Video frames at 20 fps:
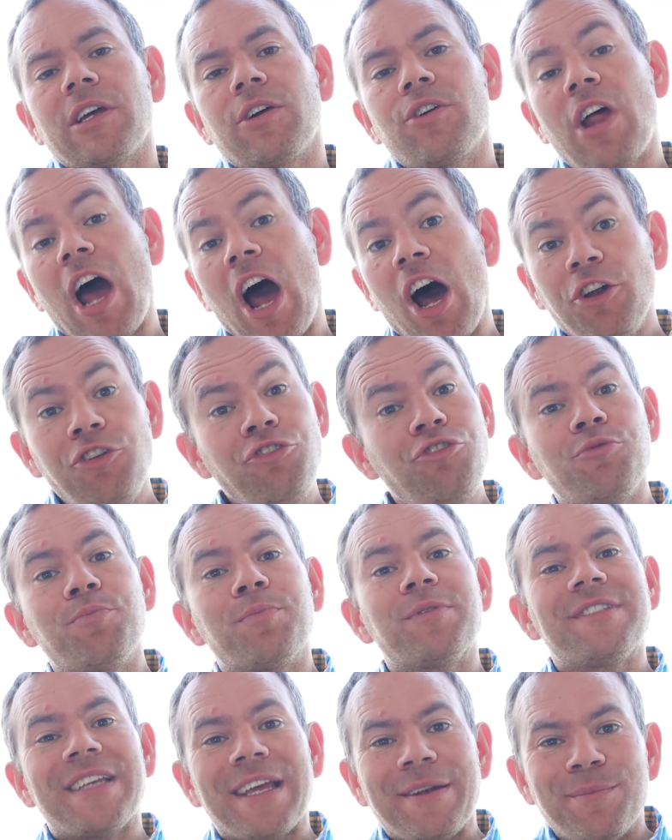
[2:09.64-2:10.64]
I got
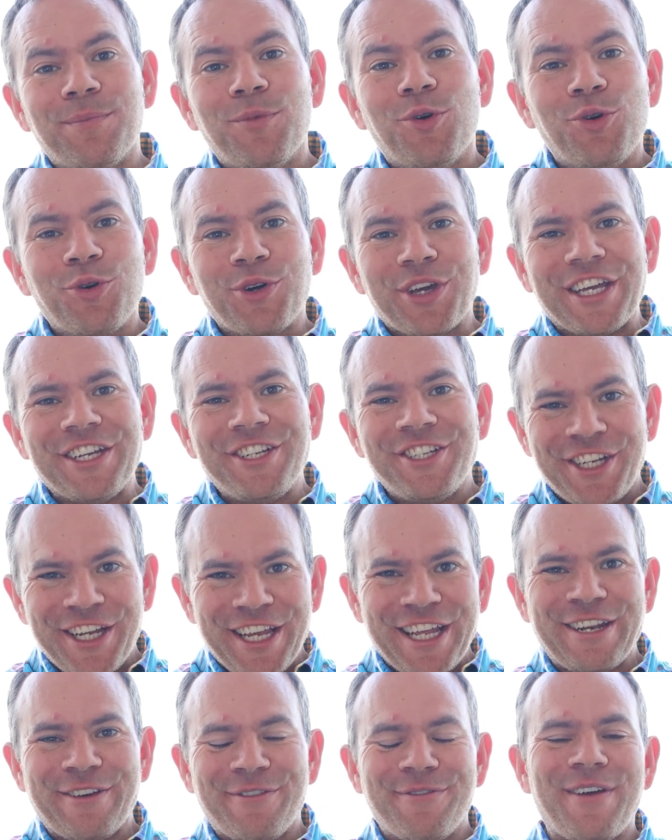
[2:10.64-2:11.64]
100% mortgage
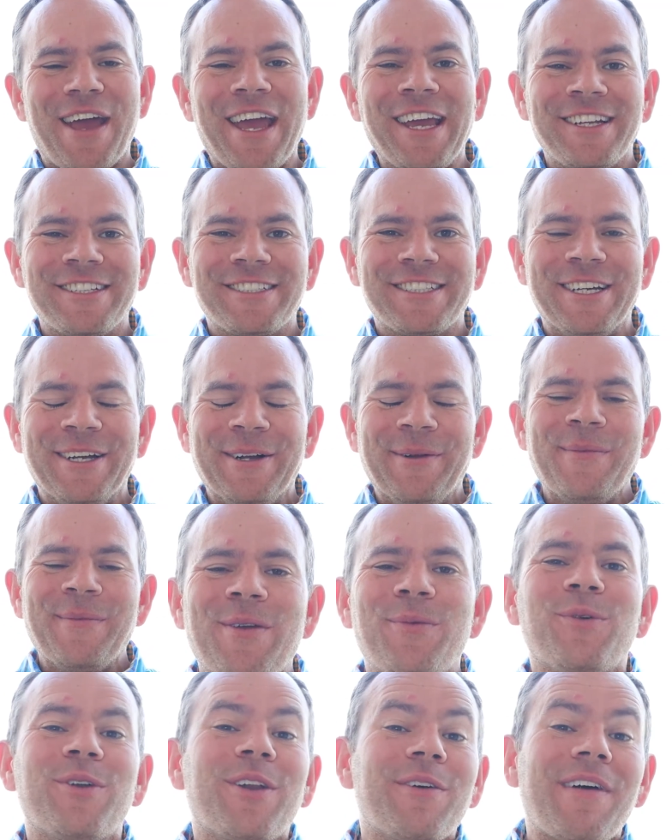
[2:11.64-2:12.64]
in effect.
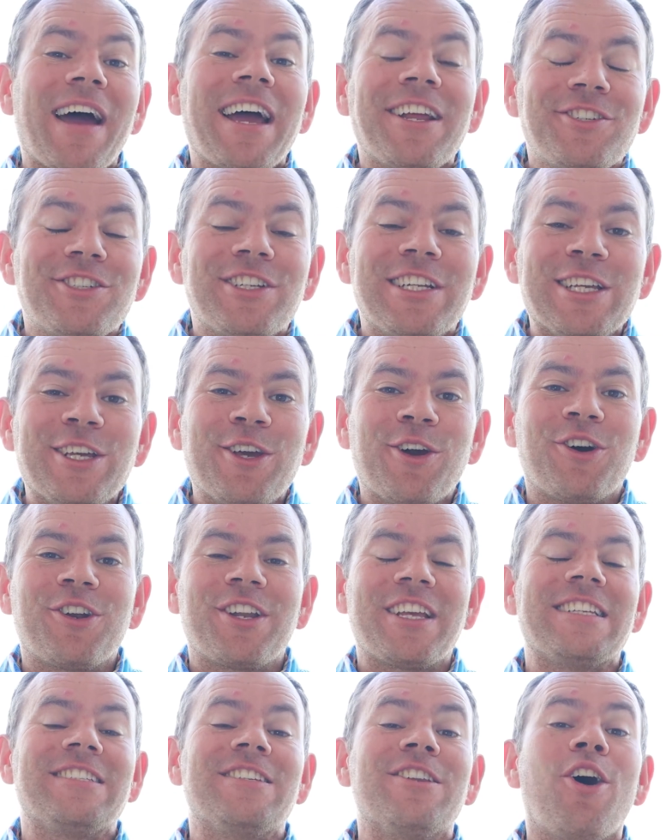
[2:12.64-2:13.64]
What I've actually
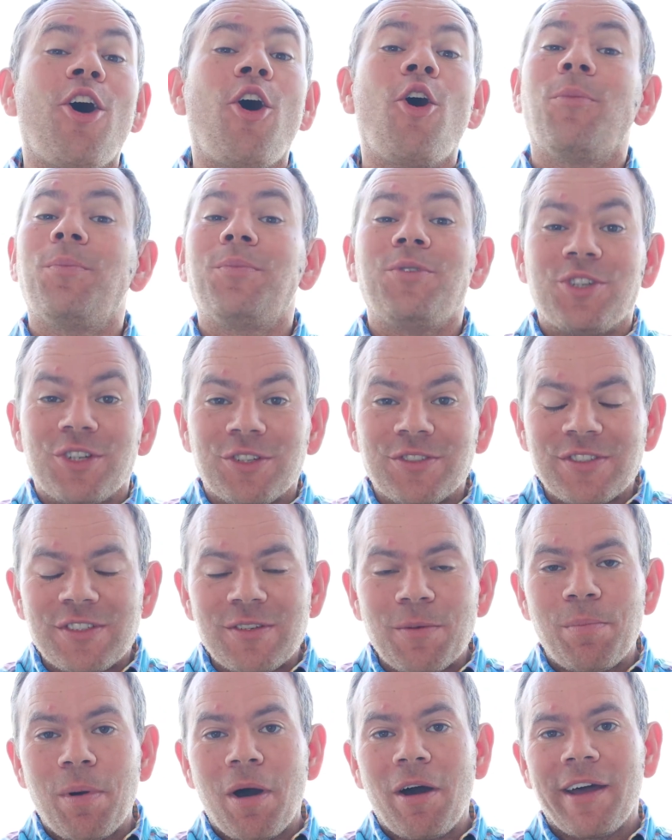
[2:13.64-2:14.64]
got is an option
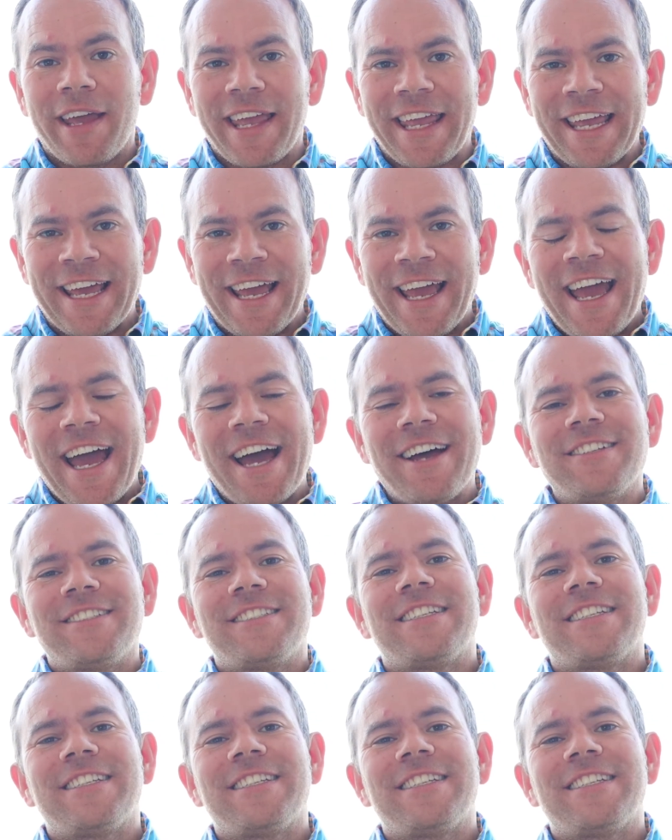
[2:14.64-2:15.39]
to buy at